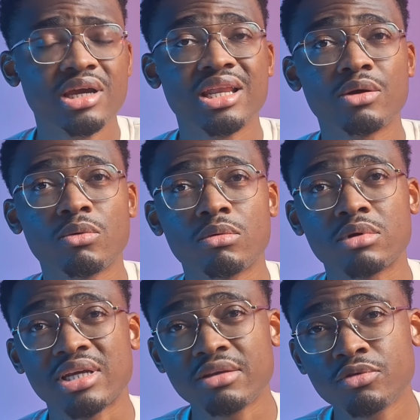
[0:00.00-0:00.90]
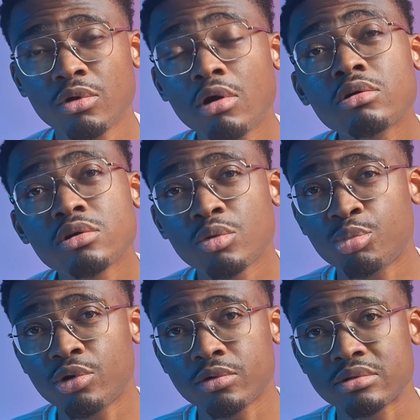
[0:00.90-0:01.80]
and I will give you all the
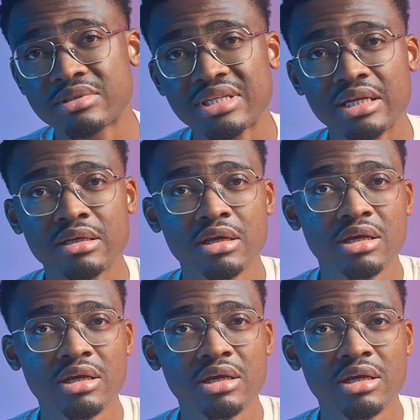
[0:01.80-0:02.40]
components that